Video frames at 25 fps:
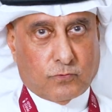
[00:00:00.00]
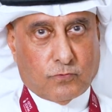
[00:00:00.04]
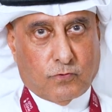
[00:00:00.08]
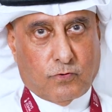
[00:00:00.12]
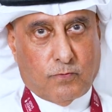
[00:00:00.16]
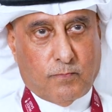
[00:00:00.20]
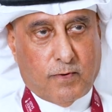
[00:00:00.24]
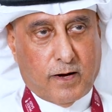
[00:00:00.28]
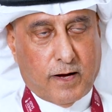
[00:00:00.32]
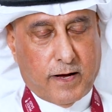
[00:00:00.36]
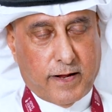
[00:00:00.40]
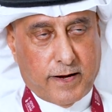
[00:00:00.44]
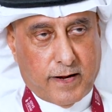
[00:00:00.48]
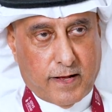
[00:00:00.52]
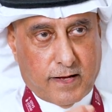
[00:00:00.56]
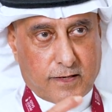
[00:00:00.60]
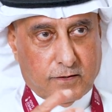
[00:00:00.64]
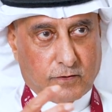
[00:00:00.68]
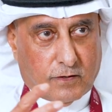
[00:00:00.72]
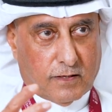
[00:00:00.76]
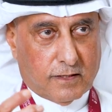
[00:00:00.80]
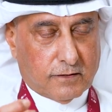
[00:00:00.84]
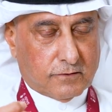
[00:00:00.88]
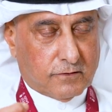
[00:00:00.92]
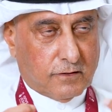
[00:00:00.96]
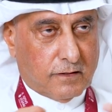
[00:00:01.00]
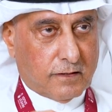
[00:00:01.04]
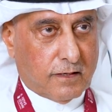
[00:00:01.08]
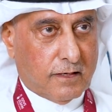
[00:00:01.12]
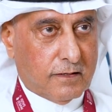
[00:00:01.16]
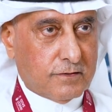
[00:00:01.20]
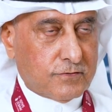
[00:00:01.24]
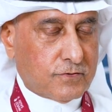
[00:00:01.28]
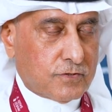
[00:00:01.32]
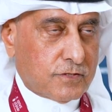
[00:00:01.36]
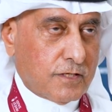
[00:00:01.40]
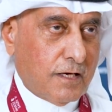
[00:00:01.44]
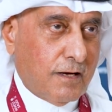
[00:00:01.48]
or Oman, Qatar
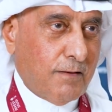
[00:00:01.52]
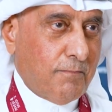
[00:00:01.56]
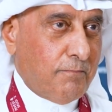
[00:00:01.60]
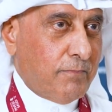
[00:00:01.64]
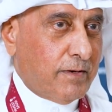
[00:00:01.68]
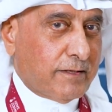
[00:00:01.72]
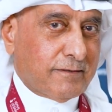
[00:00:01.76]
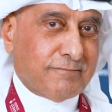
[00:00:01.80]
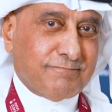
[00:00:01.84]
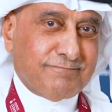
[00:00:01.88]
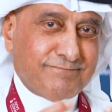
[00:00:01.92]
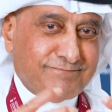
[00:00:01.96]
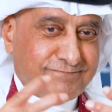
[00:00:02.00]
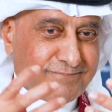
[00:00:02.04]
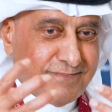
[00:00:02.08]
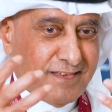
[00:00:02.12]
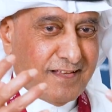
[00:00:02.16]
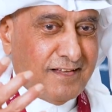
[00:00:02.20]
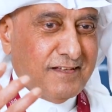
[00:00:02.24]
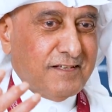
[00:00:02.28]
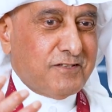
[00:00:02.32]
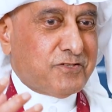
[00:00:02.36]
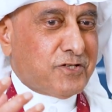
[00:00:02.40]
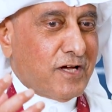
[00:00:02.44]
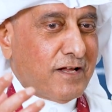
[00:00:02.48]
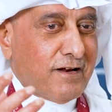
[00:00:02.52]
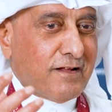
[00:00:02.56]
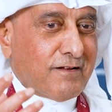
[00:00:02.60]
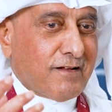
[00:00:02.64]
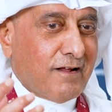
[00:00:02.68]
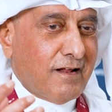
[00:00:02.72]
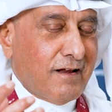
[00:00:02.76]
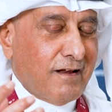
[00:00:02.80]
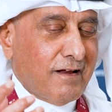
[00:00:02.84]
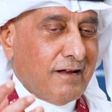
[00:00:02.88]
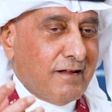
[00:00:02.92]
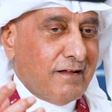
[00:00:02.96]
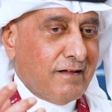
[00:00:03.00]
has some. But in
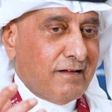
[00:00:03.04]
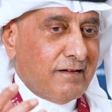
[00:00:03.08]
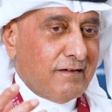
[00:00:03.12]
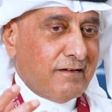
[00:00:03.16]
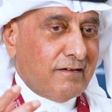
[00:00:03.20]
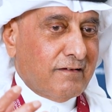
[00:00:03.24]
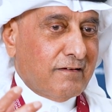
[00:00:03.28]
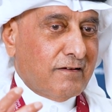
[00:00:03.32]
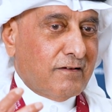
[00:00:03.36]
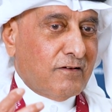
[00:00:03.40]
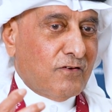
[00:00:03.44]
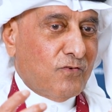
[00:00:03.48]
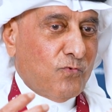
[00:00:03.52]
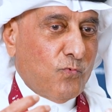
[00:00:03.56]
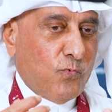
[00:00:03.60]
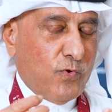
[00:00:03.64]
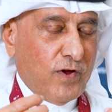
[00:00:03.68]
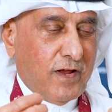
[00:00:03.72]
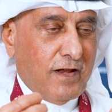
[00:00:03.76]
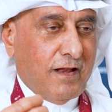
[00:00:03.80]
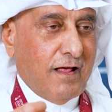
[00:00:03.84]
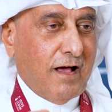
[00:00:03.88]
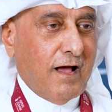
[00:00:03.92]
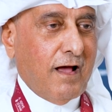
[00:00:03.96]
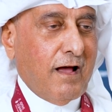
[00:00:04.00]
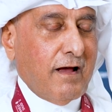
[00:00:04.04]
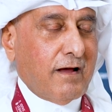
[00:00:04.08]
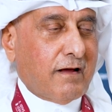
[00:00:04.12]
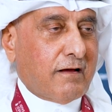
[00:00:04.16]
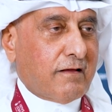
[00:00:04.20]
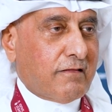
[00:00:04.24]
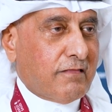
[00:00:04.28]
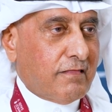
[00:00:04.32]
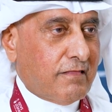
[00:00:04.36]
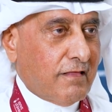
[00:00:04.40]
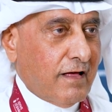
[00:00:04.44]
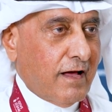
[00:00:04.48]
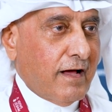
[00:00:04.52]
general, we
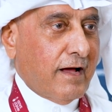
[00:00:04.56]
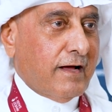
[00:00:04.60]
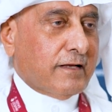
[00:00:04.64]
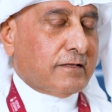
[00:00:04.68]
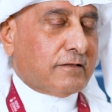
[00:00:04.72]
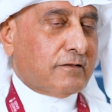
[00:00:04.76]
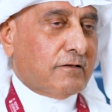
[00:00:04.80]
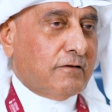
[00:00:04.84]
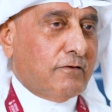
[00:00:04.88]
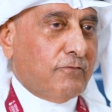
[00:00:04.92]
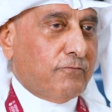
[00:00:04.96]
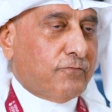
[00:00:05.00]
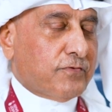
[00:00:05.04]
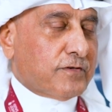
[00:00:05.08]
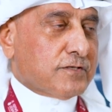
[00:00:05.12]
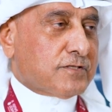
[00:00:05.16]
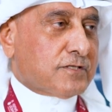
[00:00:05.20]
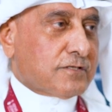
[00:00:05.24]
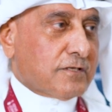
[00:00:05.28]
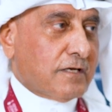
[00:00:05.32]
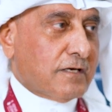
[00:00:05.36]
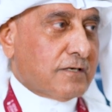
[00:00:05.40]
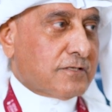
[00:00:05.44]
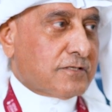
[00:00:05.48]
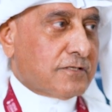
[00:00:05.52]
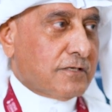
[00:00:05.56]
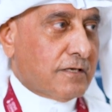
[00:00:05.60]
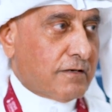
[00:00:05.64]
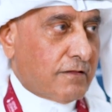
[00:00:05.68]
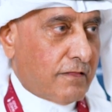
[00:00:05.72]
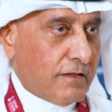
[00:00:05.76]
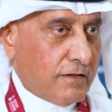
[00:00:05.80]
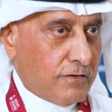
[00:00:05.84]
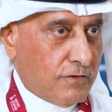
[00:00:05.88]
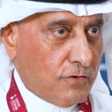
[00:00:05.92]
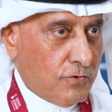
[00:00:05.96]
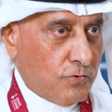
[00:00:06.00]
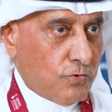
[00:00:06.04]
lack that infrastructure
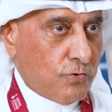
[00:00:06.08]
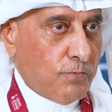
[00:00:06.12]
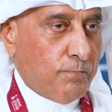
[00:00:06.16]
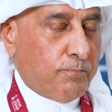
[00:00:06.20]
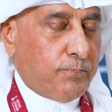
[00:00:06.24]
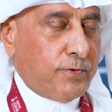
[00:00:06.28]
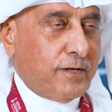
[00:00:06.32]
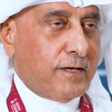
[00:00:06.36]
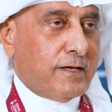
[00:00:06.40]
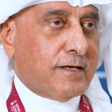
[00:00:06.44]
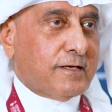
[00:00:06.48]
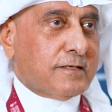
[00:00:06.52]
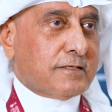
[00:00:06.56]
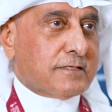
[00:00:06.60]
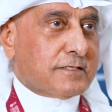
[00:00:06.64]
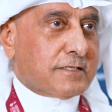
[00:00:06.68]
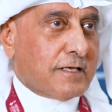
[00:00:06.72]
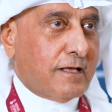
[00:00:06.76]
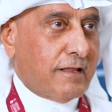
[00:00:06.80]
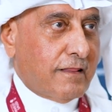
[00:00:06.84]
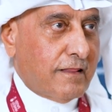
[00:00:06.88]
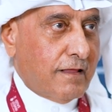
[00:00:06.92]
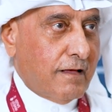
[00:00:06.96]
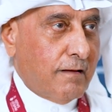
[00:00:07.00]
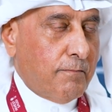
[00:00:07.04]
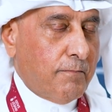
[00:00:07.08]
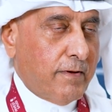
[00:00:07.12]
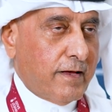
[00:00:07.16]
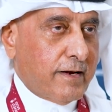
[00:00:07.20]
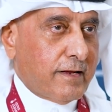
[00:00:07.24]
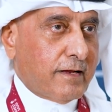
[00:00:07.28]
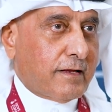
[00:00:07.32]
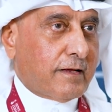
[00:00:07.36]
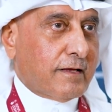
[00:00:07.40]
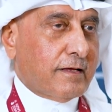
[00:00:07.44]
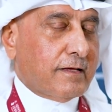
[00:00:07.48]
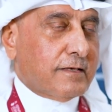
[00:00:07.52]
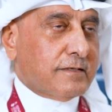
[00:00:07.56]
that the Europeans and the
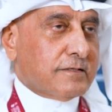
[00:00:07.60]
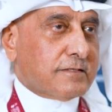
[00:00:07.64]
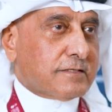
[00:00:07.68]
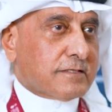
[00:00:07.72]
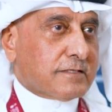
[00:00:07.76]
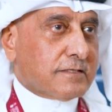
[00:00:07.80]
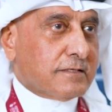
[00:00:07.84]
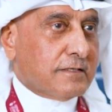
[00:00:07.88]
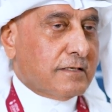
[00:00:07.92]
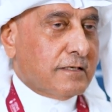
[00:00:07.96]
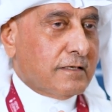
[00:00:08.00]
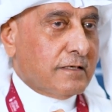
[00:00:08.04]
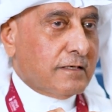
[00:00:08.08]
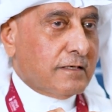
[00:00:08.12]
Americans